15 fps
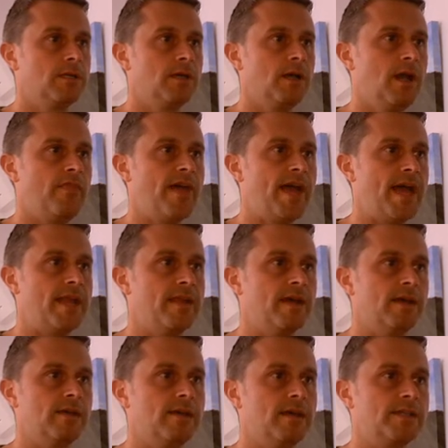And then
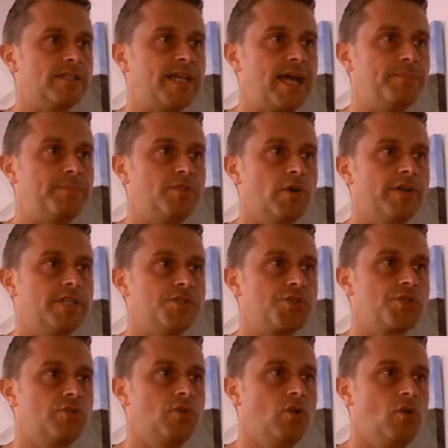I tapped on
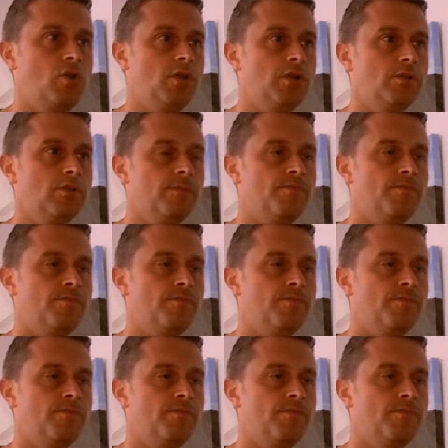install.